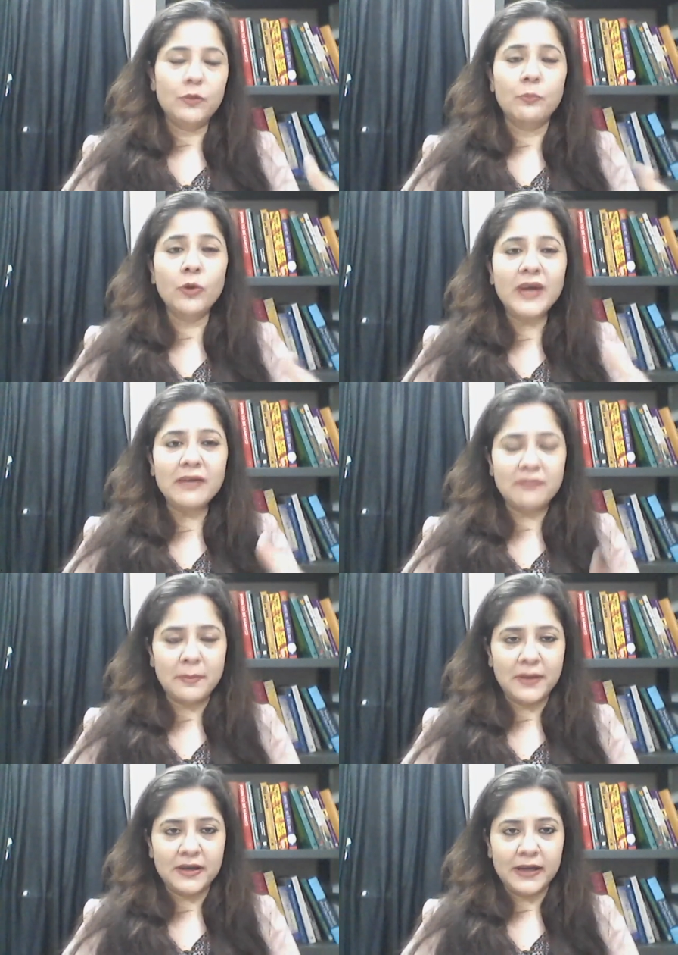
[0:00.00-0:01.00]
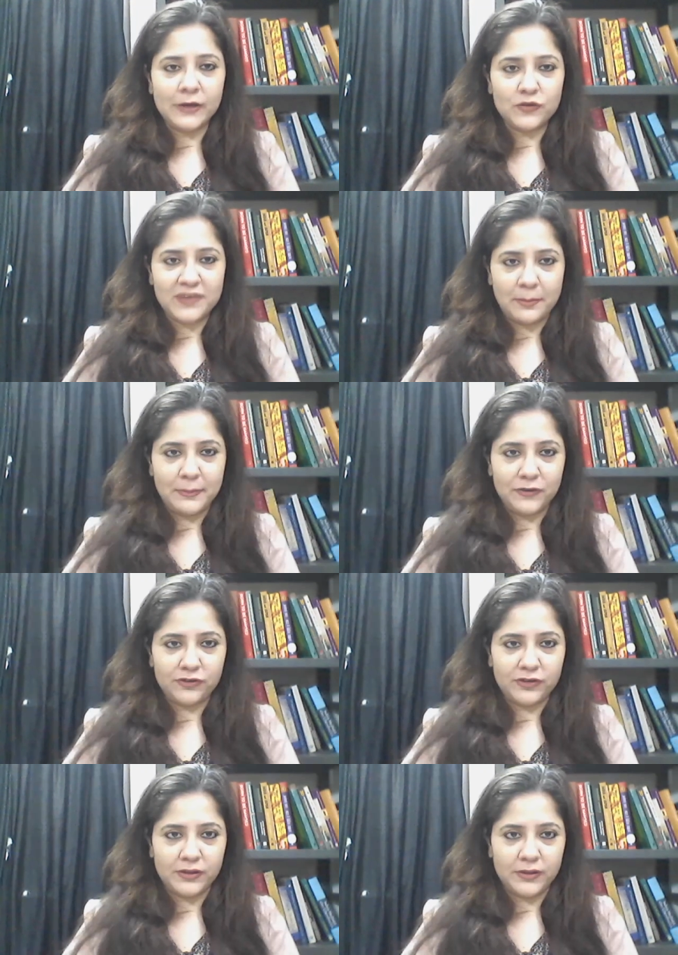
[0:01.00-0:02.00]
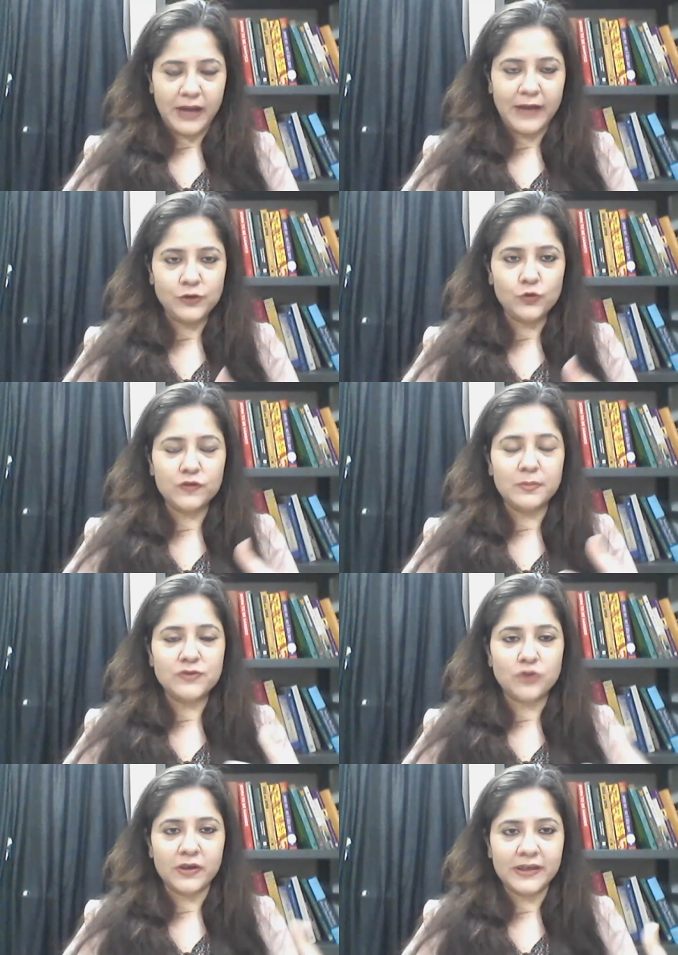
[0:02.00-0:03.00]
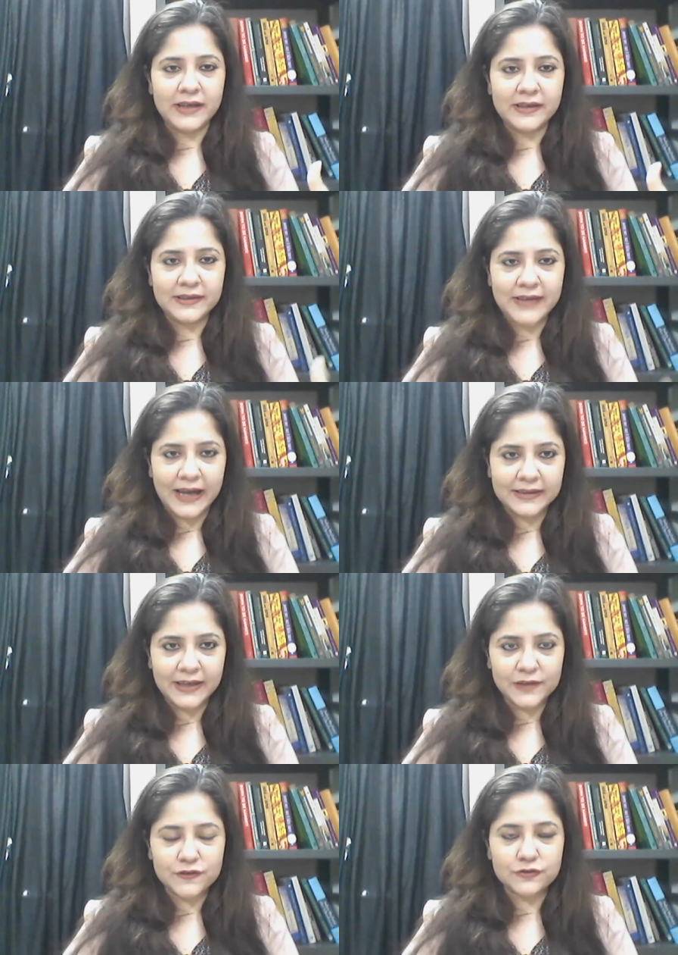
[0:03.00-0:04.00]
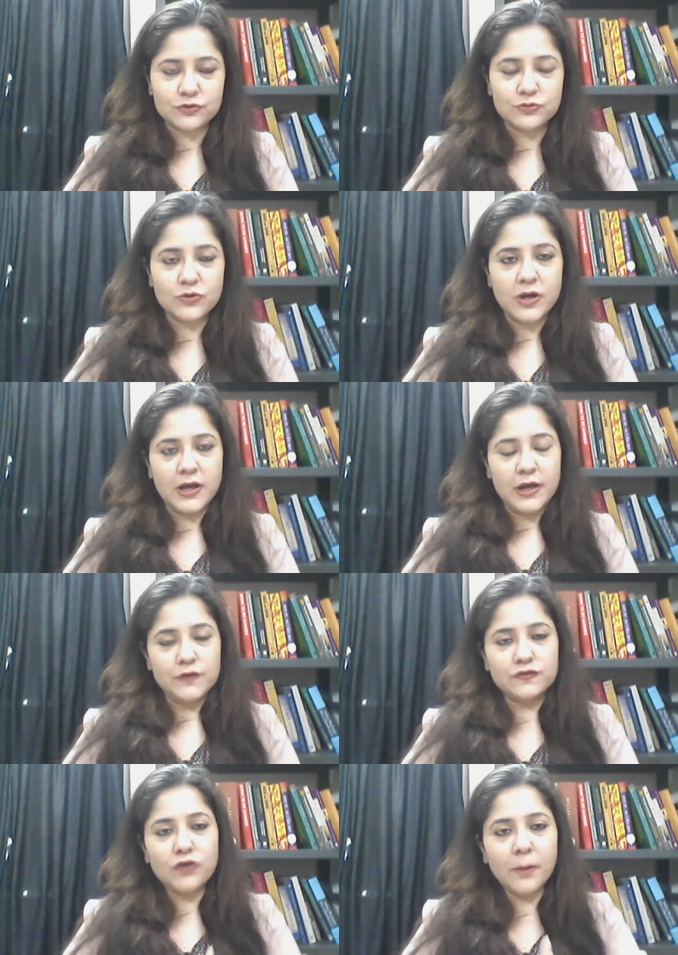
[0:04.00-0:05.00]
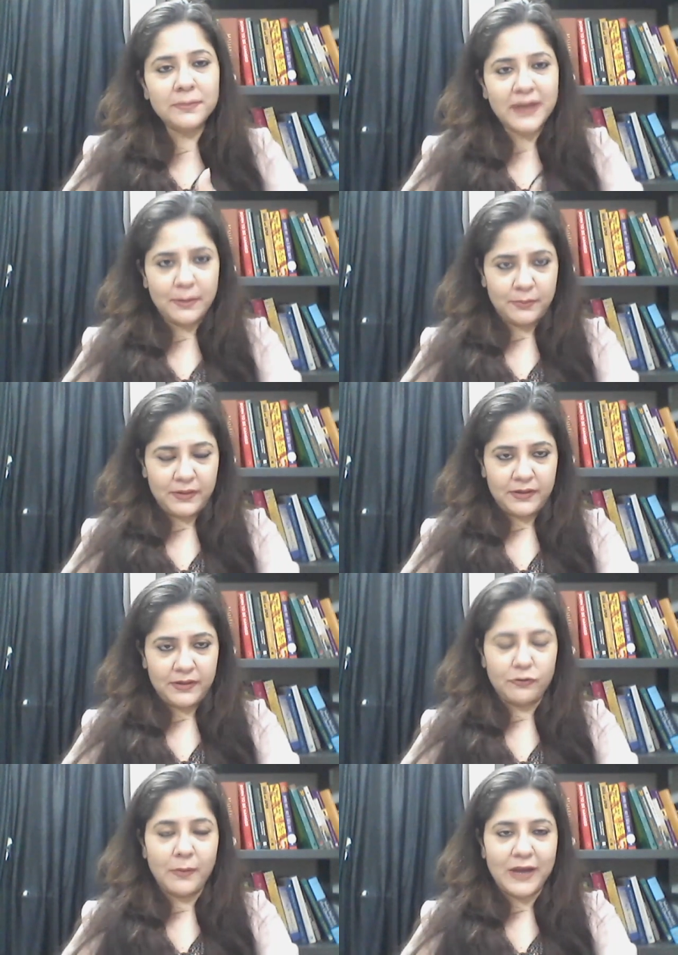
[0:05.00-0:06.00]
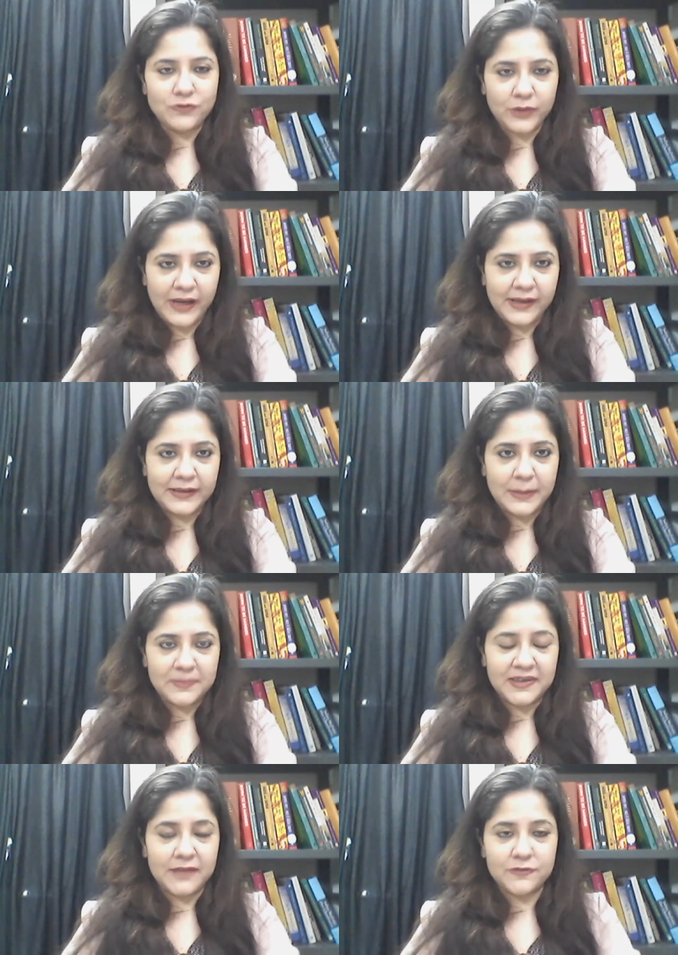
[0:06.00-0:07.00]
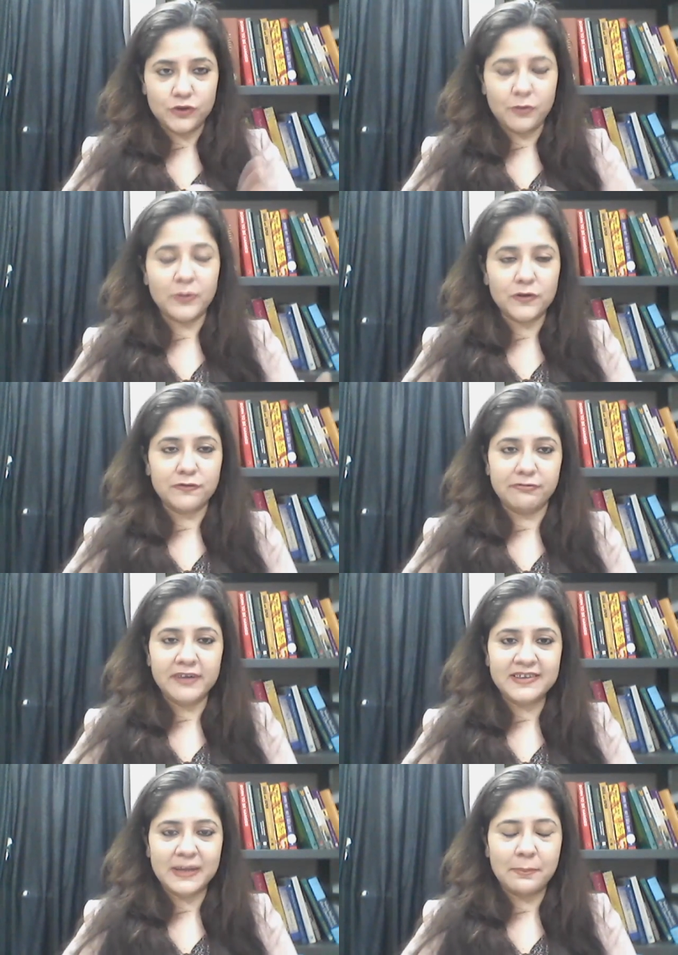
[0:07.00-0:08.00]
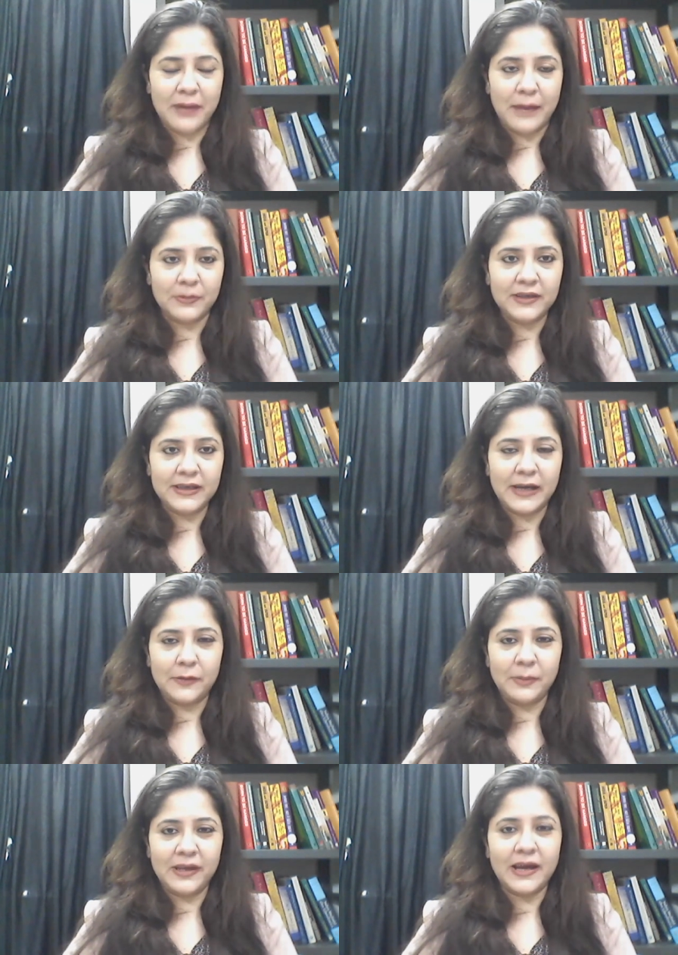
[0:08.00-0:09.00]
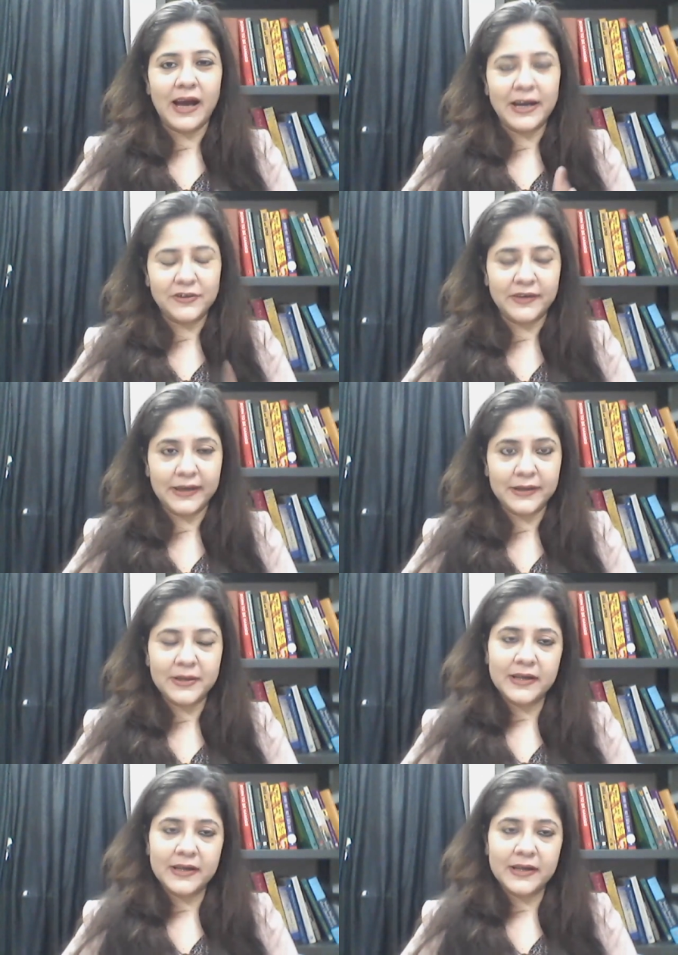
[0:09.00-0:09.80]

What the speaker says: bully women into submission and use majoritarian tactics to stop them from educating themselves, because firstly, primarily, let me iterate